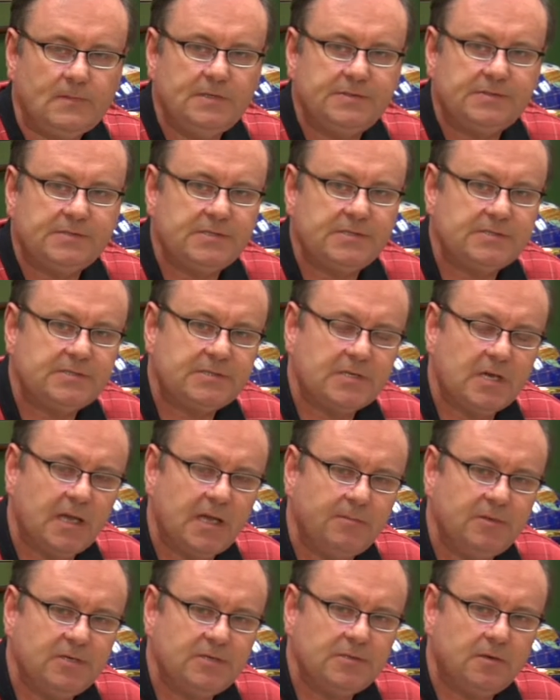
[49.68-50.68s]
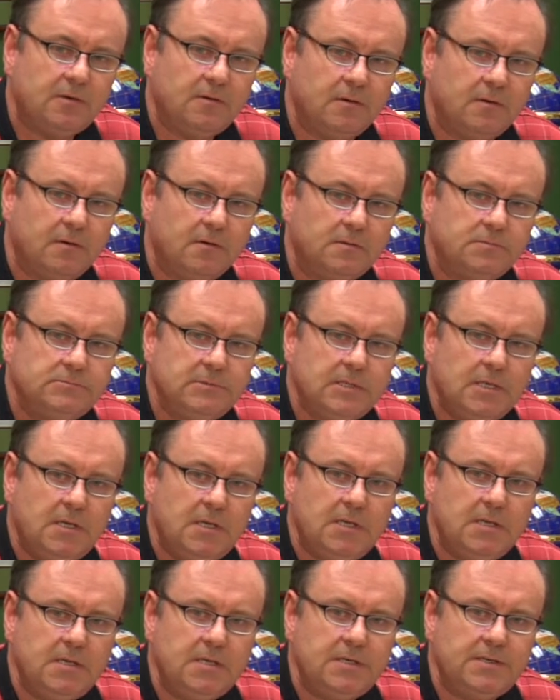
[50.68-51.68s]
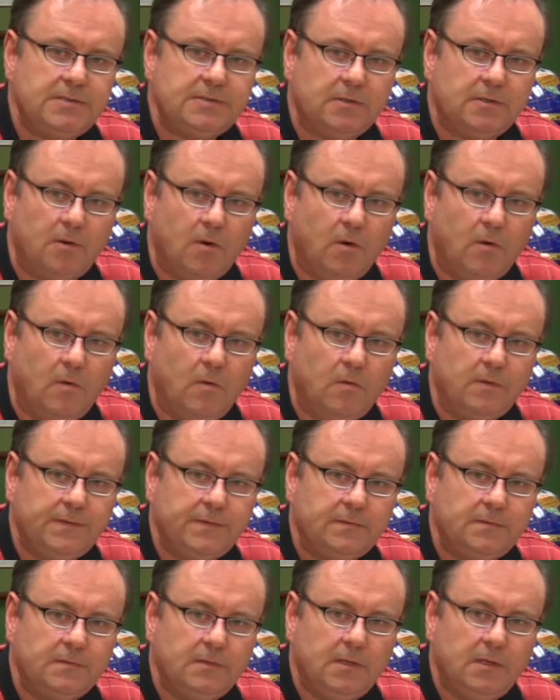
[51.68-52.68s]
since time eternal is gold.